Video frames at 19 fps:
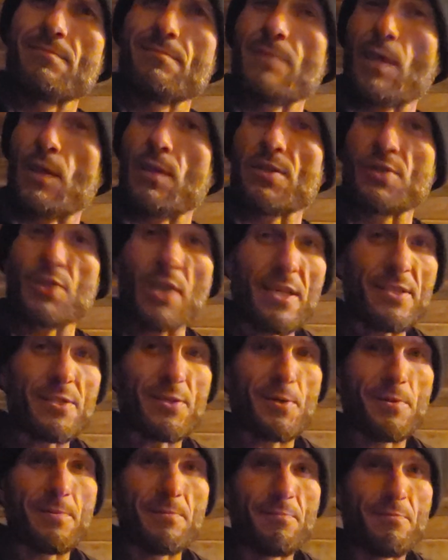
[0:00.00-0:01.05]
And the
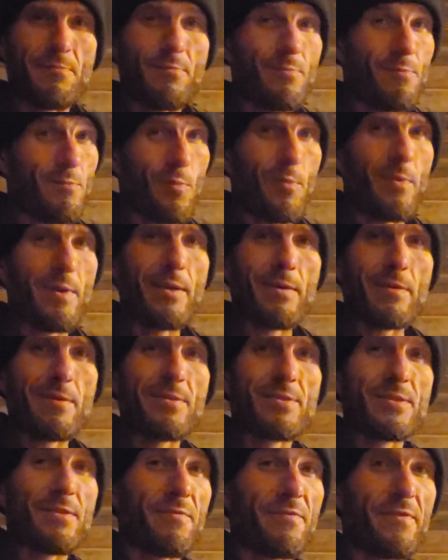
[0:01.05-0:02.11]
jester,
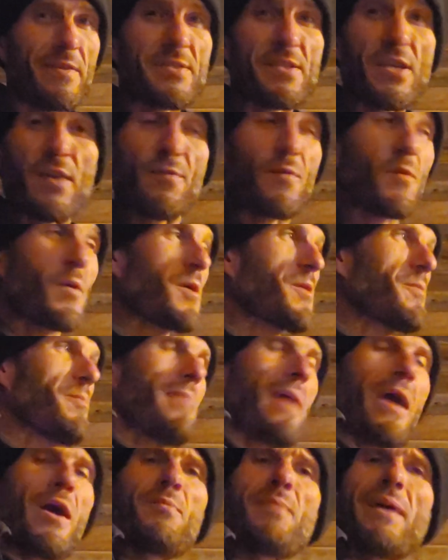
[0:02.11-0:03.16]
it fits everywhere and
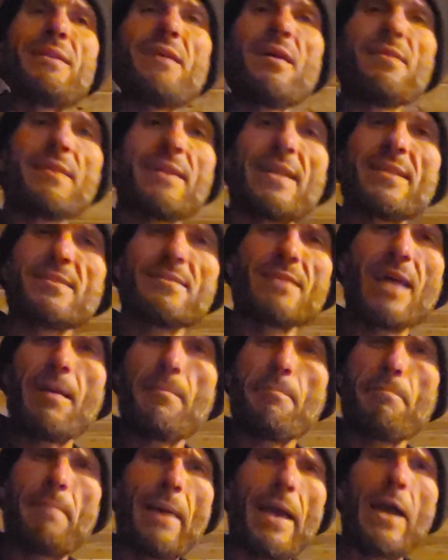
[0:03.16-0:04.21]
bound by nothing. That's
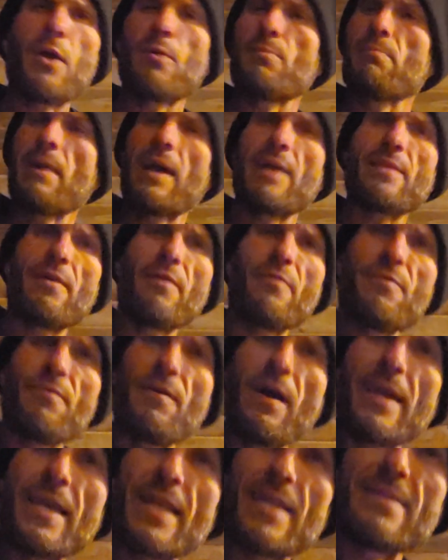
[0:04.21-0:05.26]
not bound by the
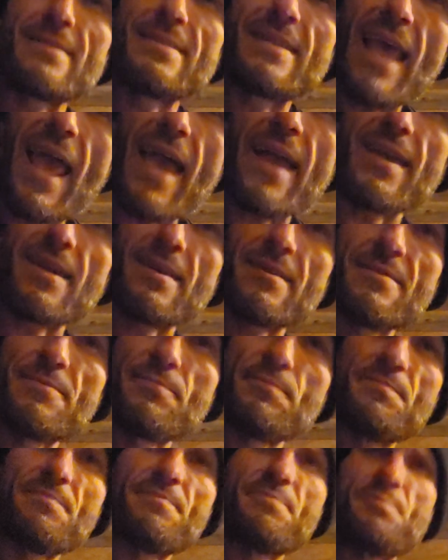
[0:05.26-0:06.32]
fucking deck,
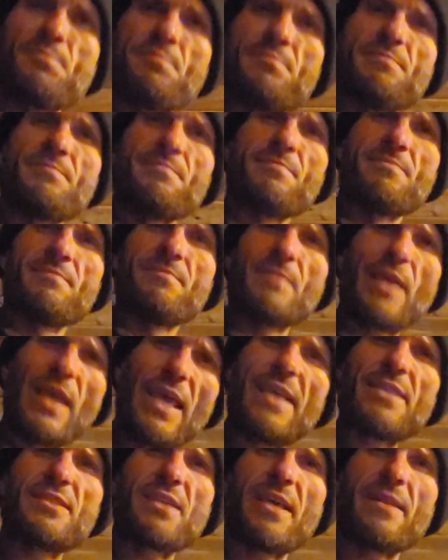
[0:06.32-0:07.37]

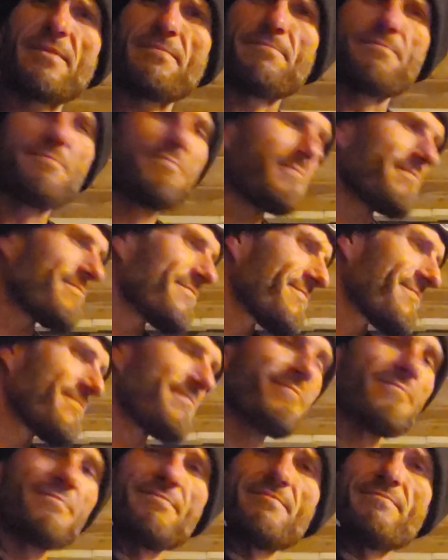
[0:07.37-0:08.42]
is it?
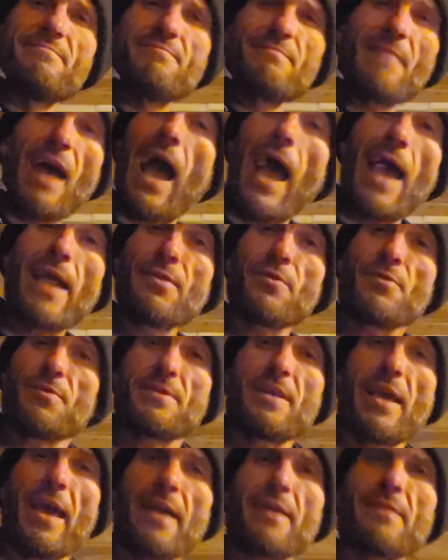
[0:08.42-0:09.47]
Either
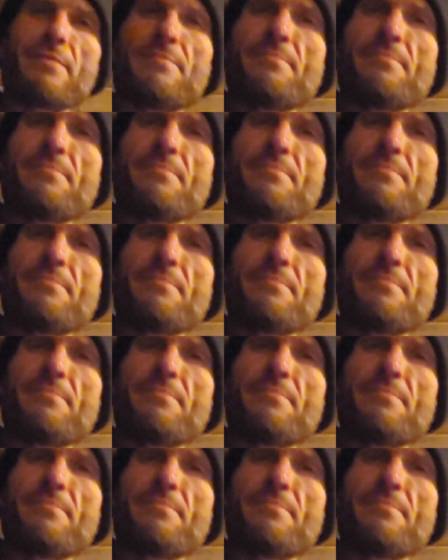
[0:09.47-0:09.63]
deck.